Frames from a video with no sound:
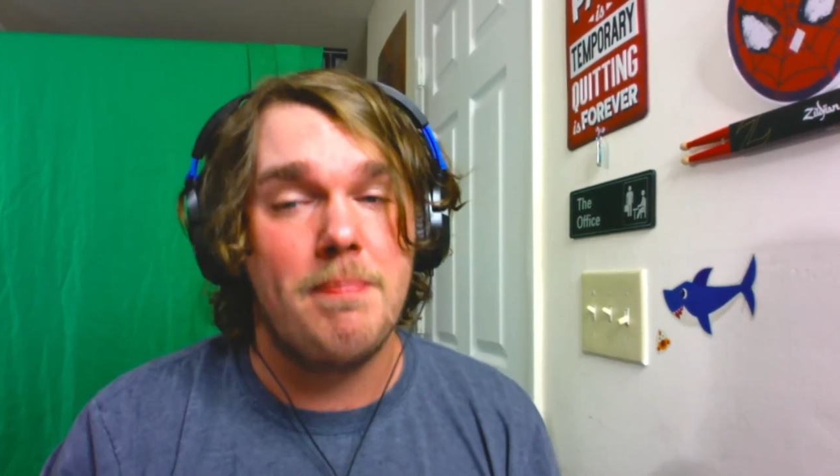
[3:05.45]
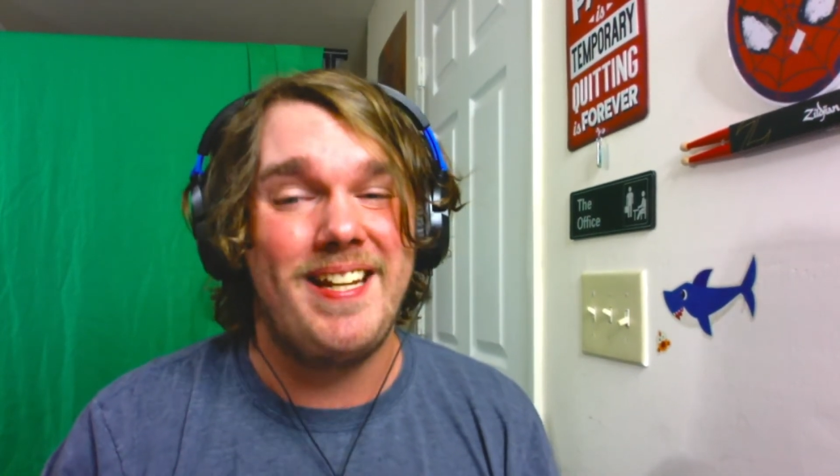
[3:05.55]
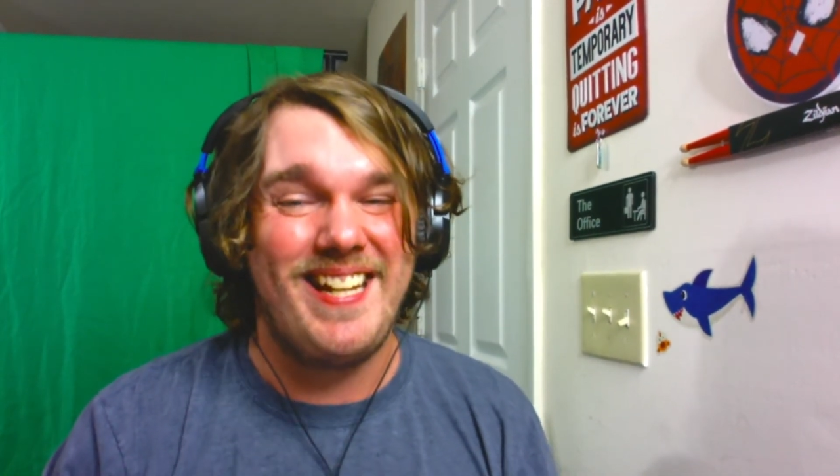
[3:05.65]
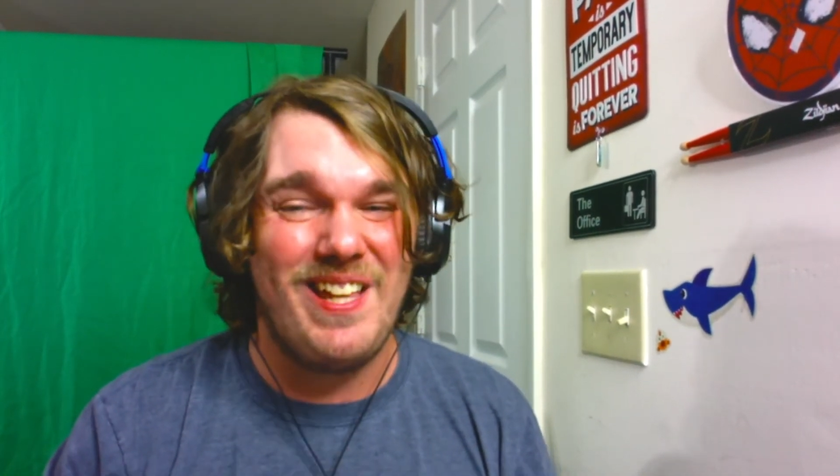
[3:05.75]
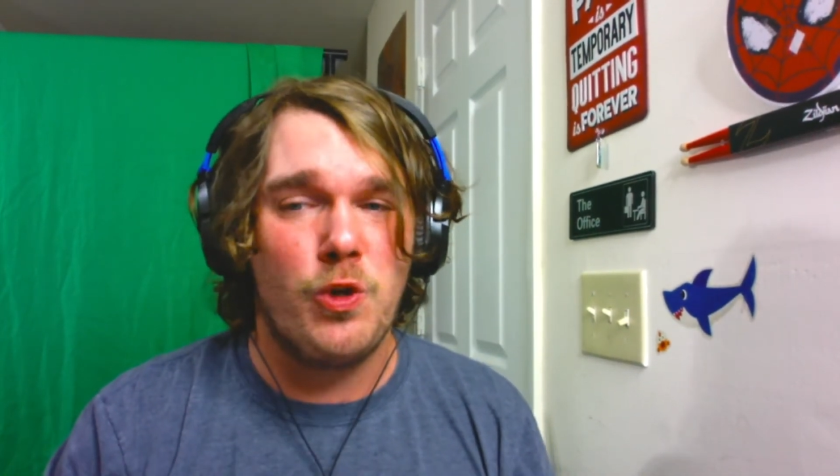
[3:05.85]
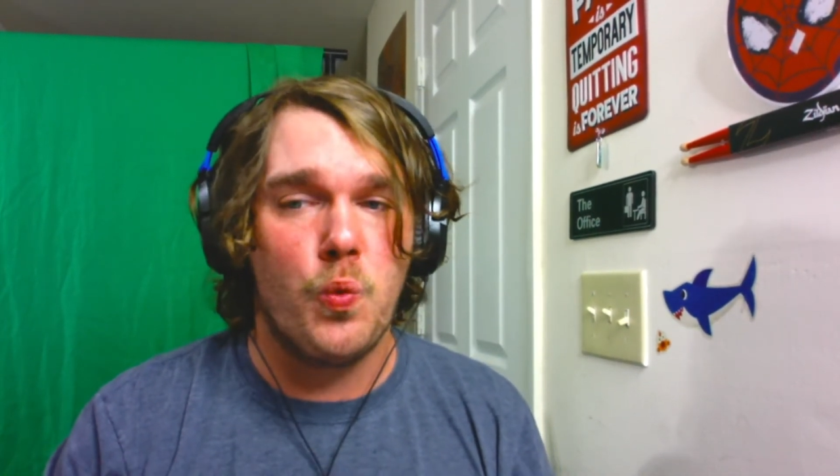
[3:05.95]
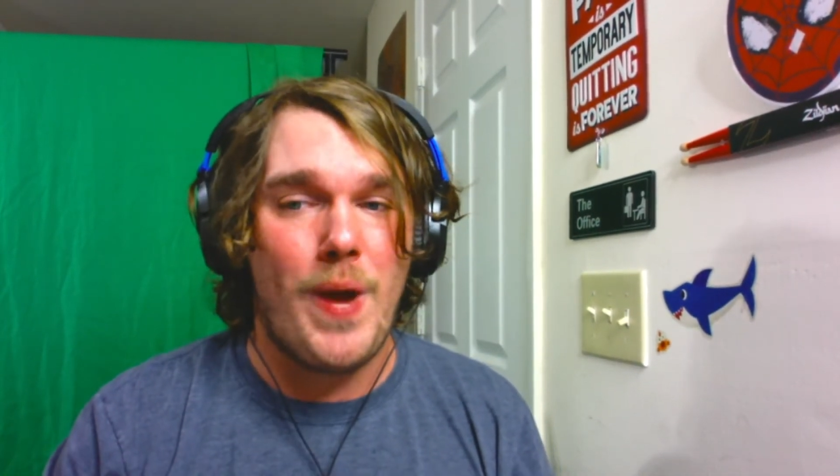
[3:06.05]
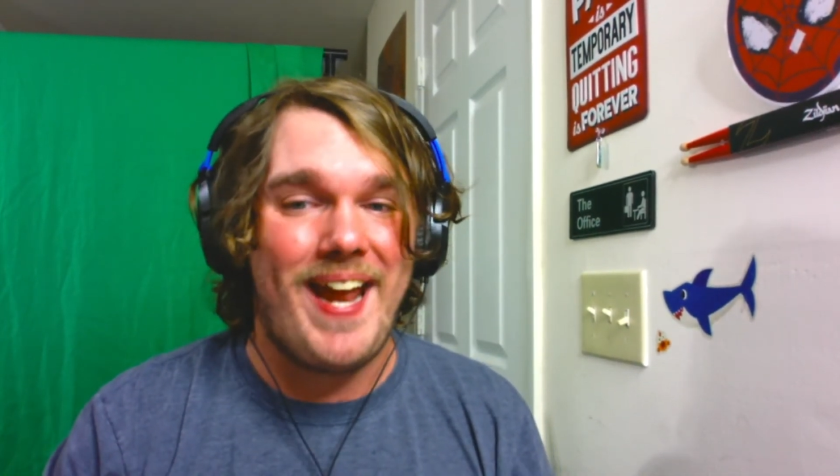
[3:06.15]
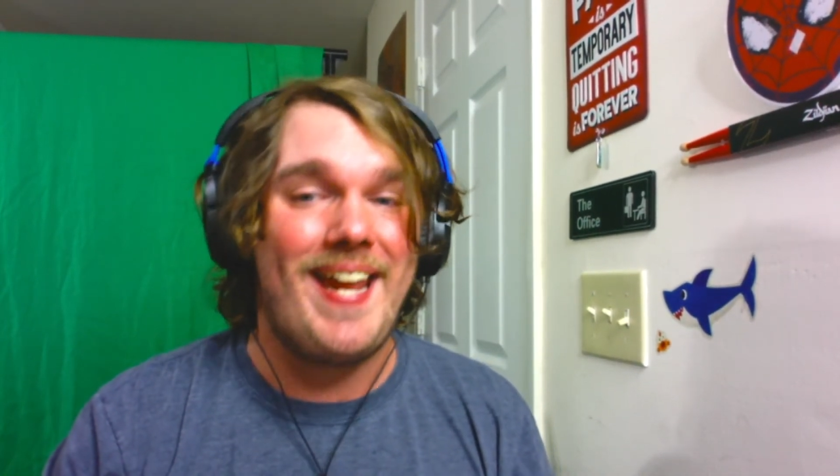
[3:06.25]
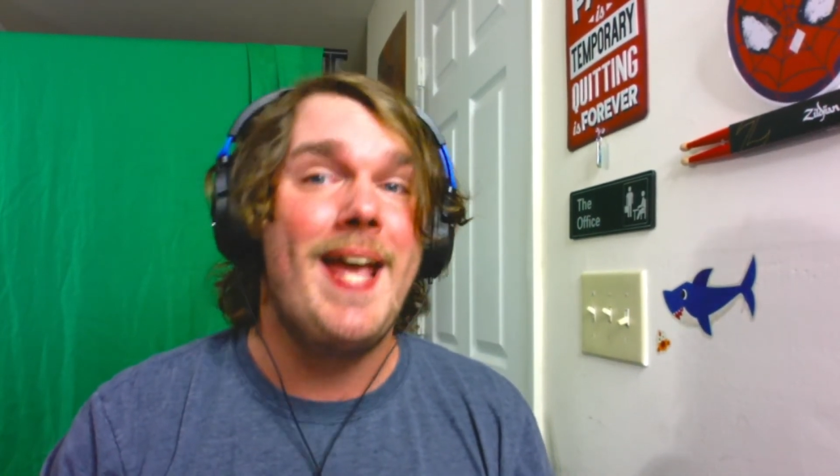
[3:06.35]
But either
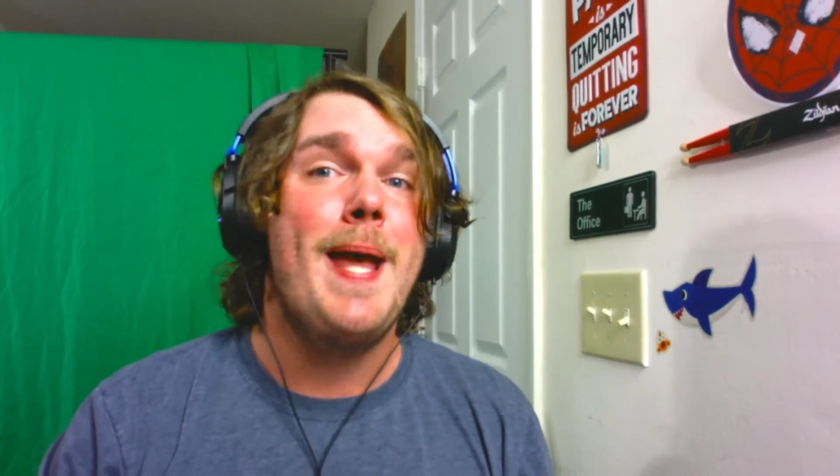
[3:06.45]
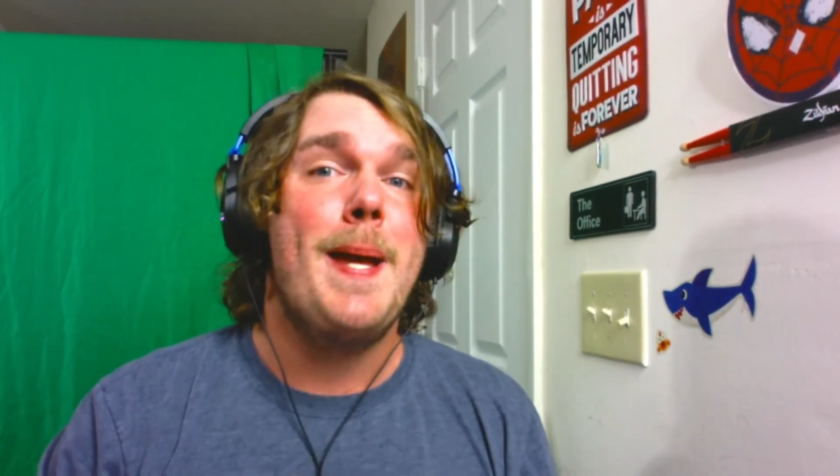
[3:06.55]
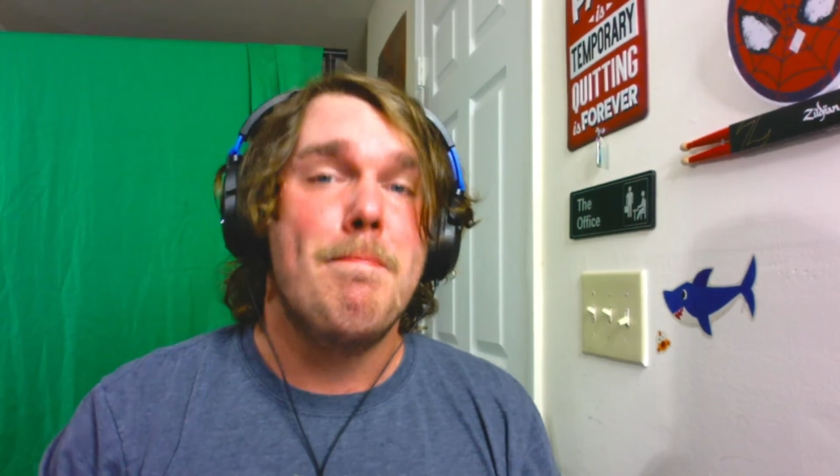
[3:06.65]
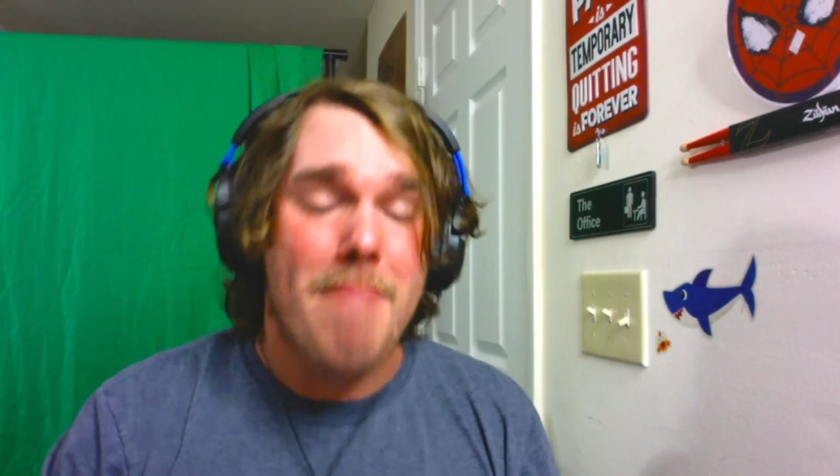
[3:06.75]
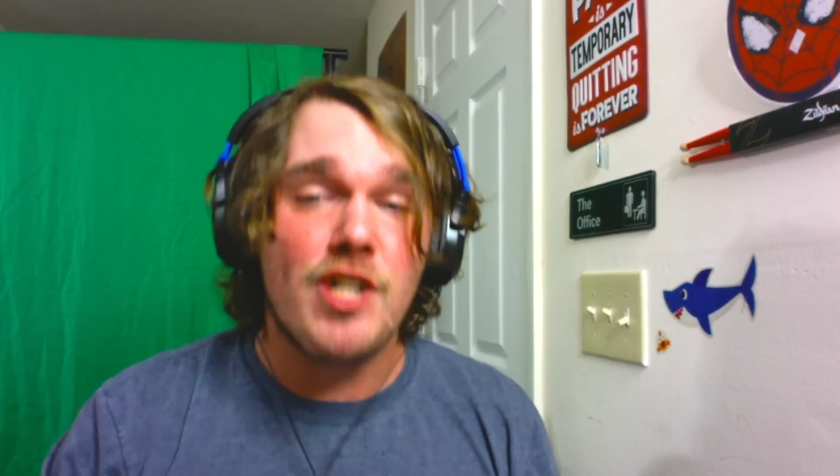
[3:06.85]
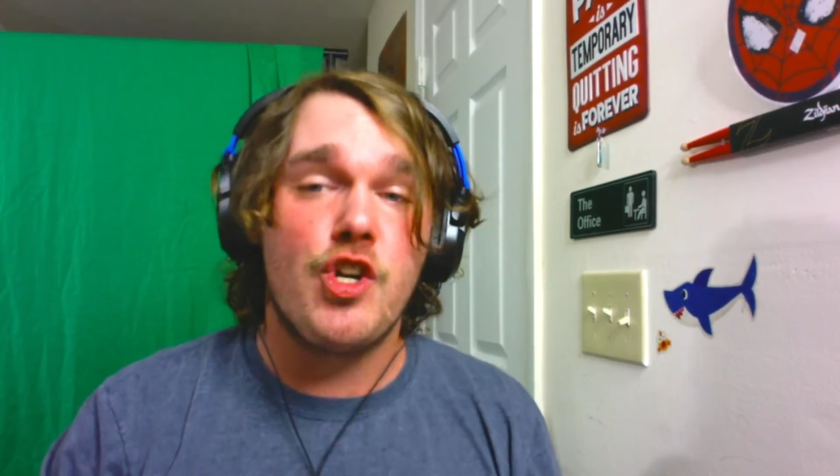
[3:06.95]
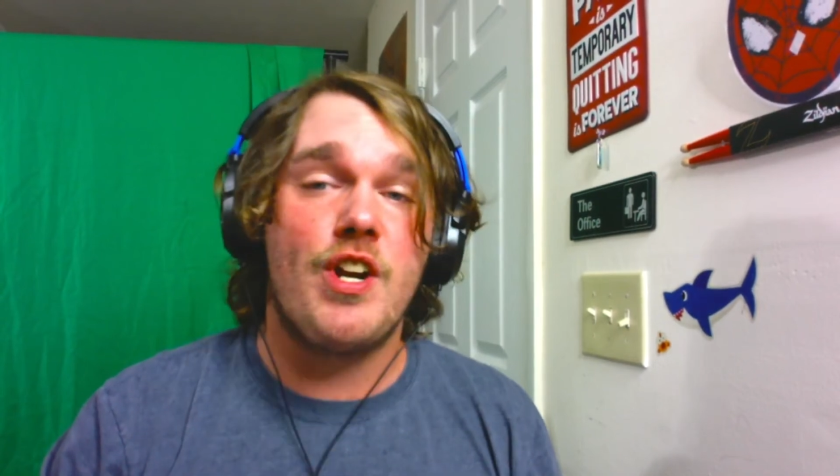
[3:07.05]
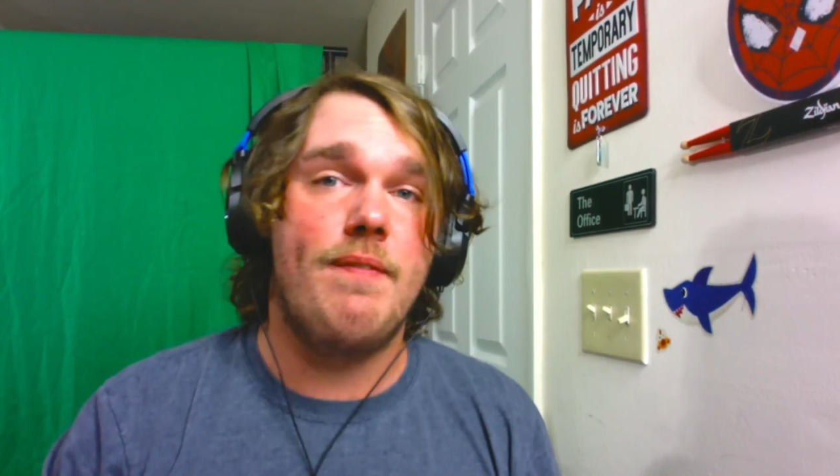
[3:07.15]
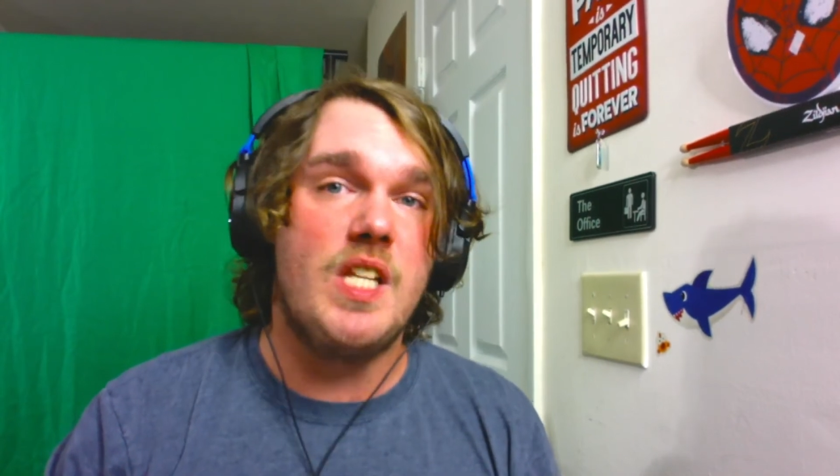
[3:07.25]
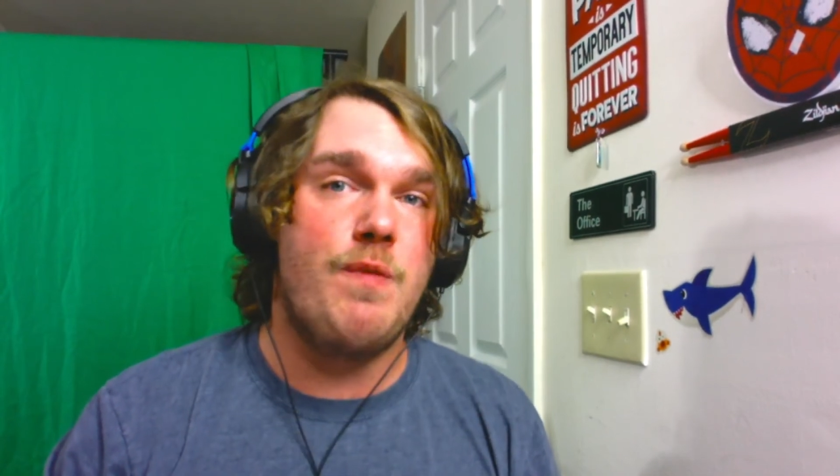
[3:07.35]
way, make sure to give this